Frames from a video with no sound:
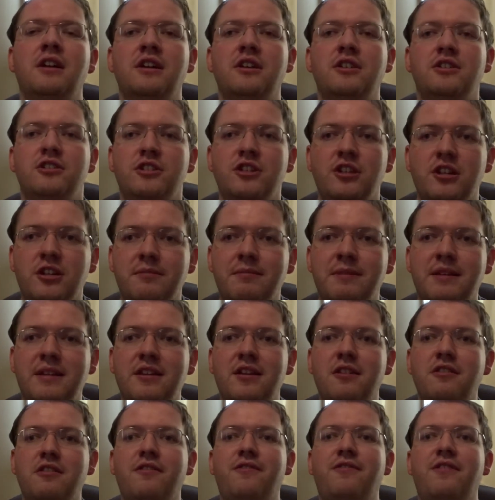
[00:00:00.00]
so you can be
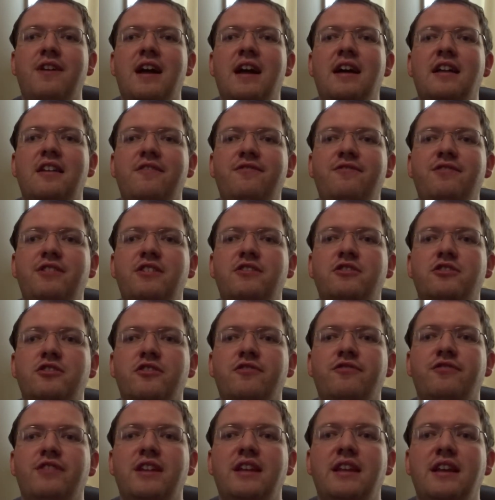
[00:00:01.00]
notified of
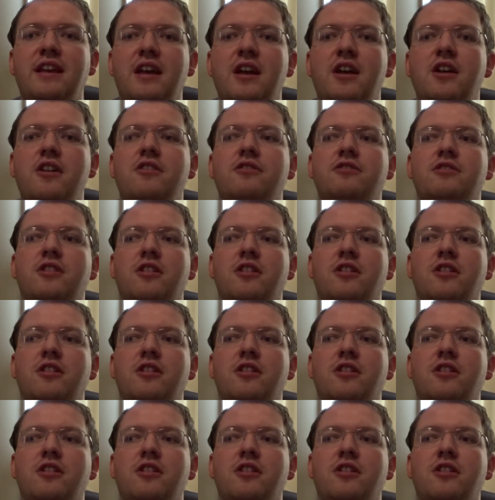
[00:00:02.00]
future videos.